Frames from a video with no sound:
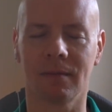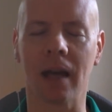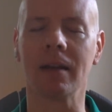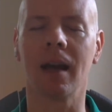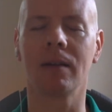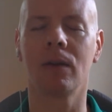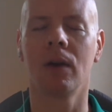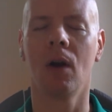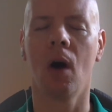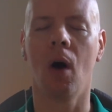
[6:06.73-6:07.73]
And yet,
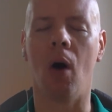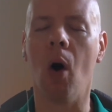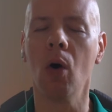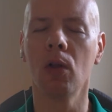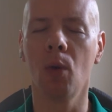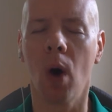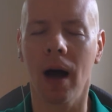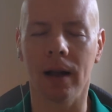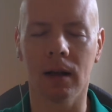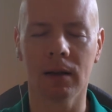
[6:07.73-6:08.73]
all the
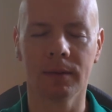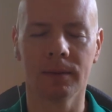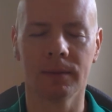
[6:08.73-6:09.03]
while,